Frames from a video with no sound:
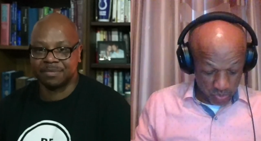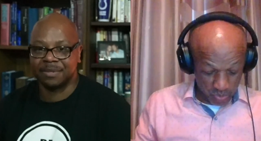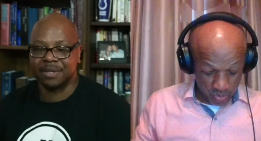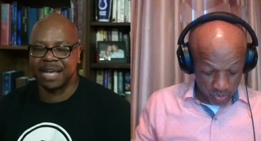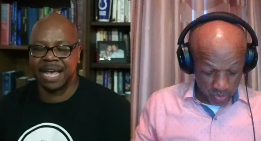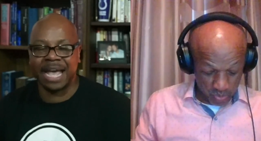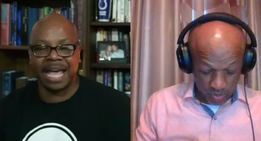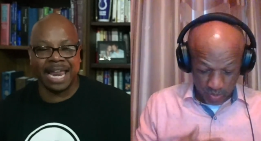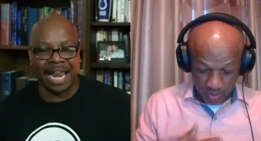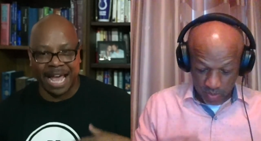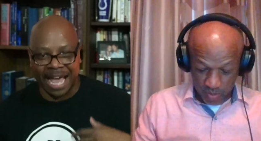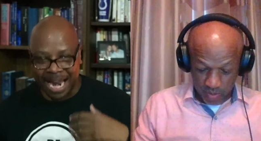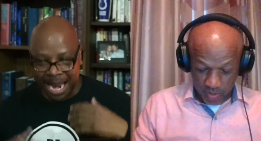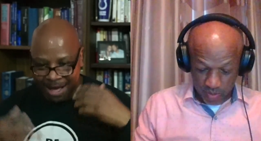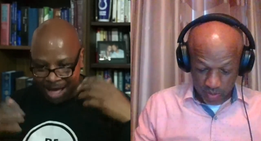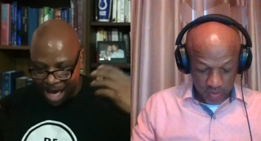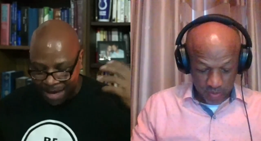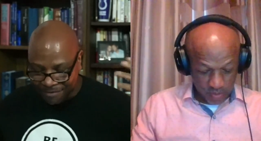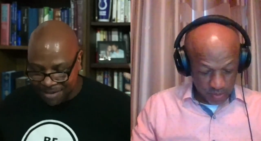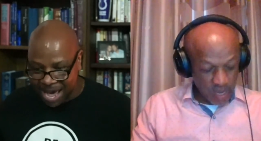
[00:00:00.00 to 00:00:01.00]
Speaker 1: Okay, and, and
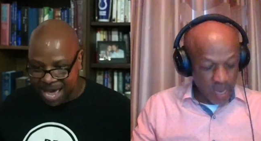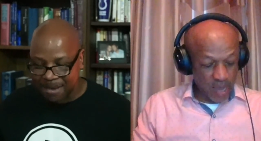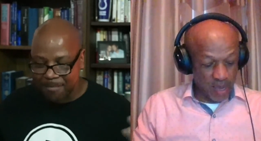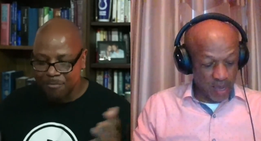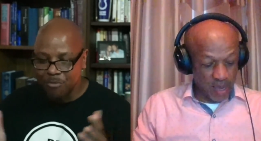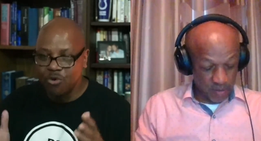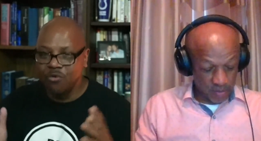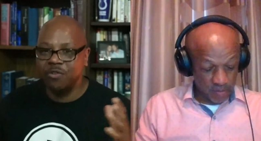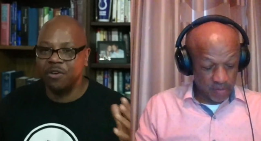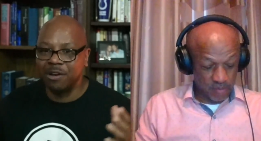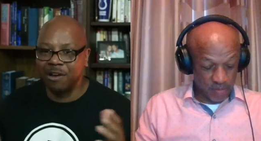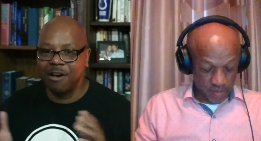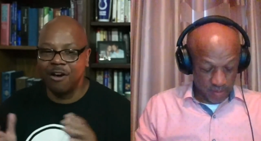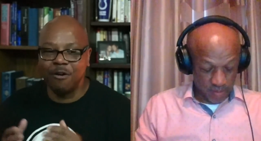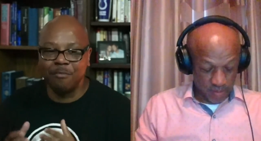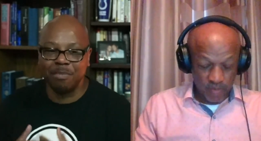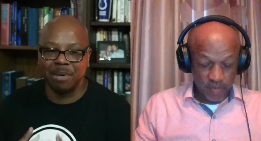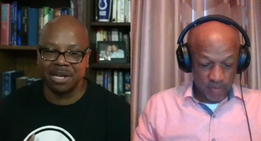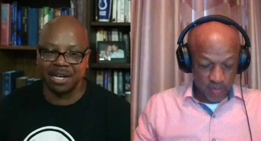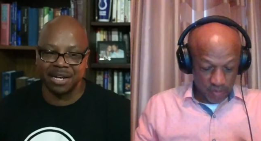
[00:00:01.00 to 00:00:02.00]
I, have got to move yeah. you
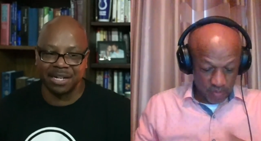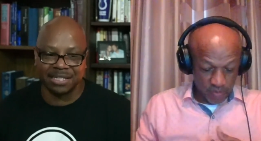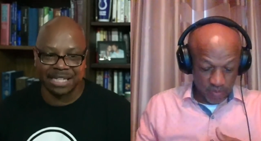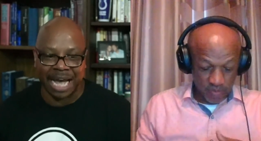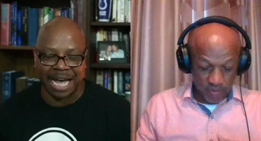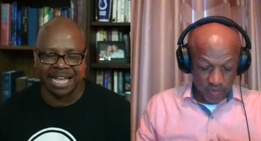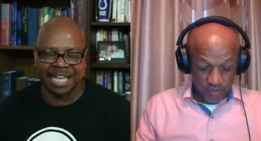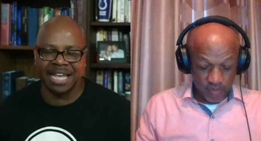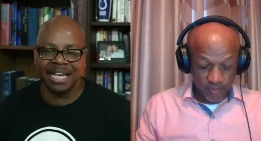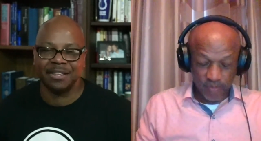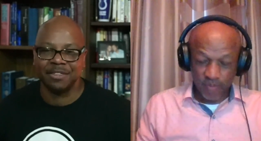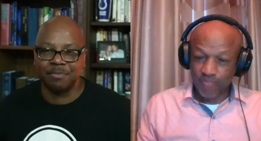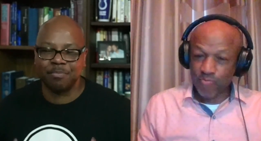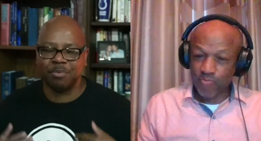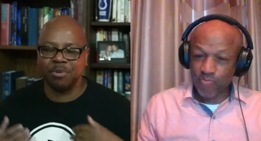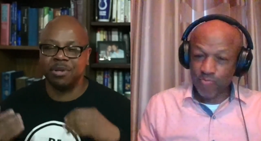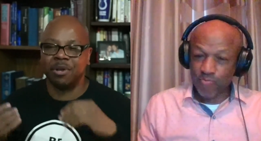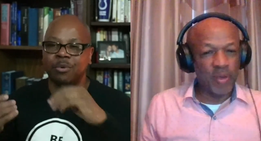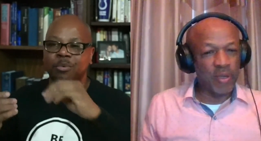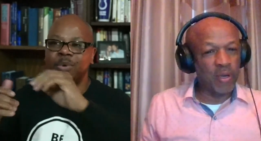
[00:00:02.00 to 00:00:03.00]
along because I get the
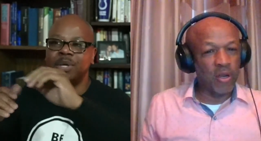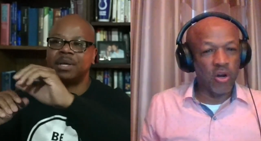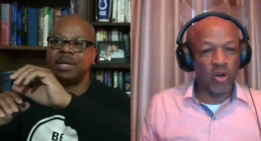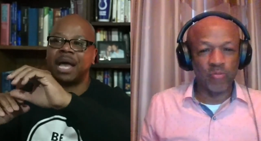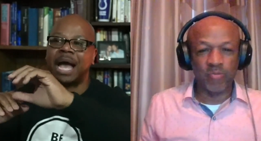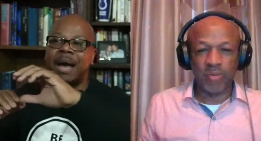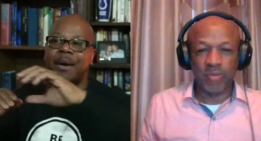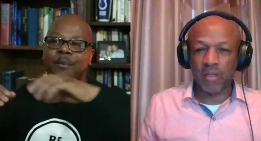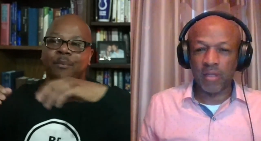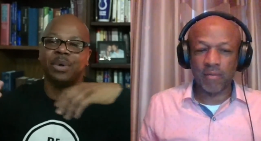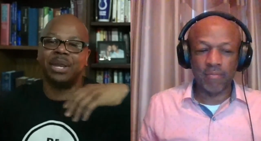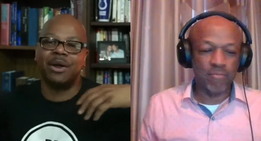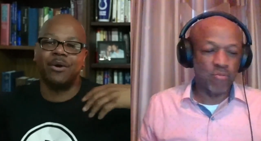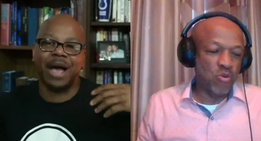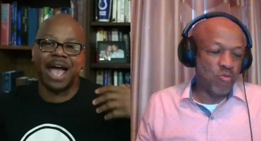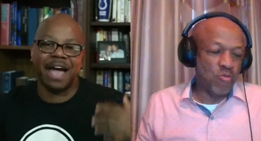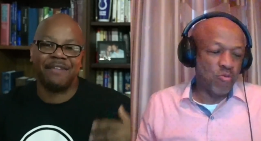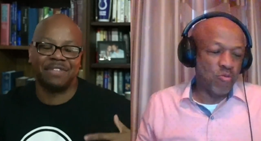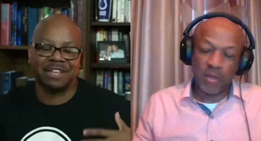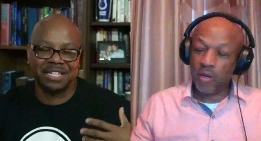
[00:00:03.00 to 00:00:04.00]
you know we, I, we
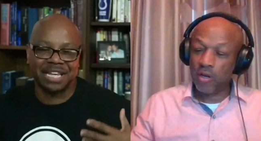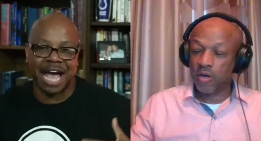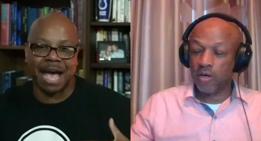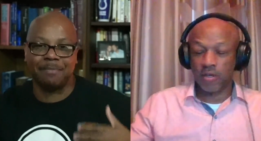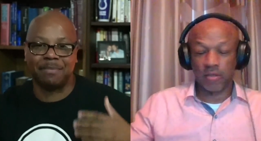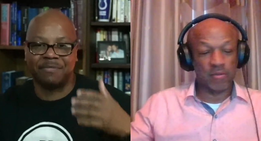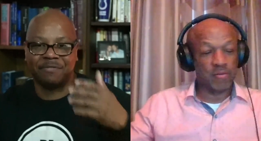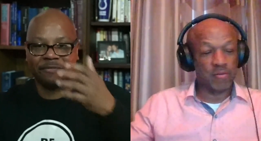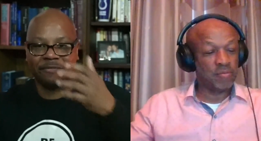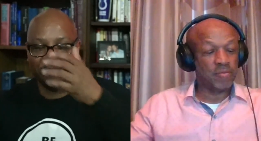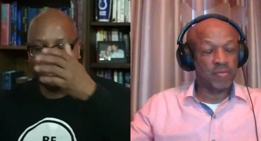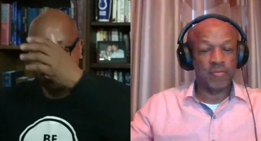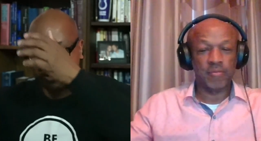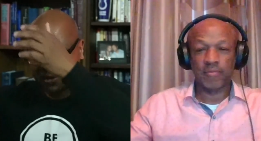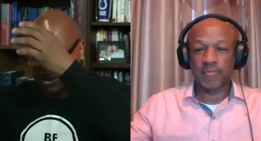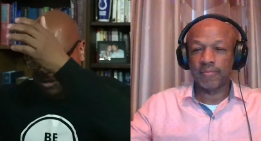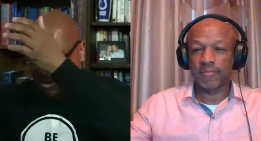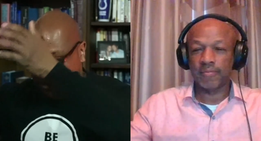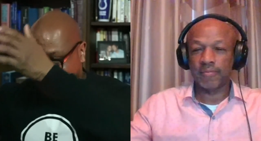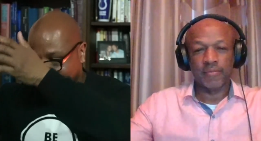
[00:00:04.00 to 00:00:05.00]
don't bro. have the time to you
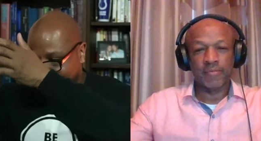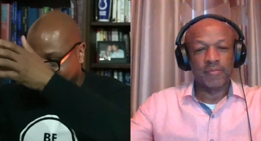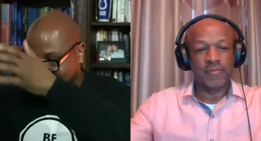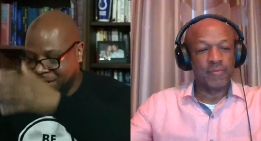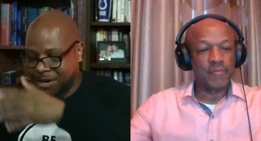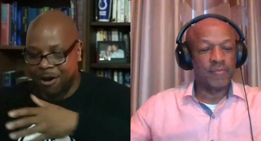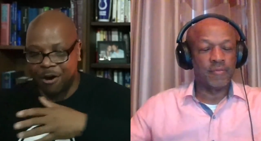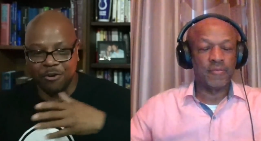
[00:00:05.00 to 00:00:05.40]
know you know set